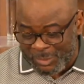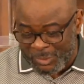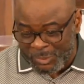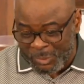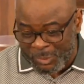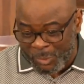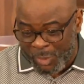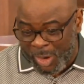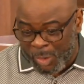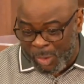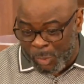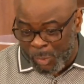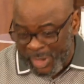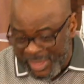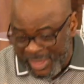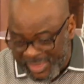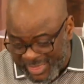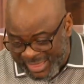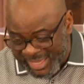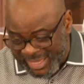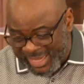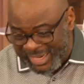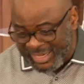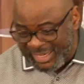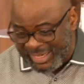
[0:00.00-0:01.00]
walk
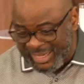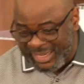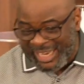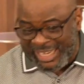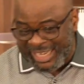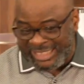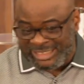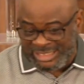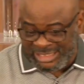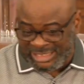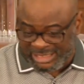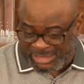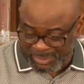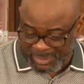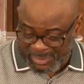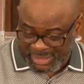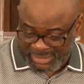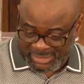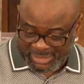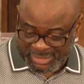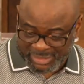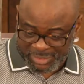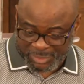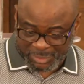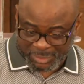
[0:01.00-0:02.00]
within
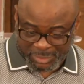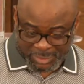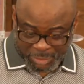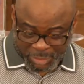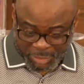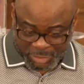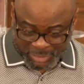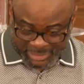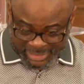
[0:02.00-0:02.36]
legitimacy, your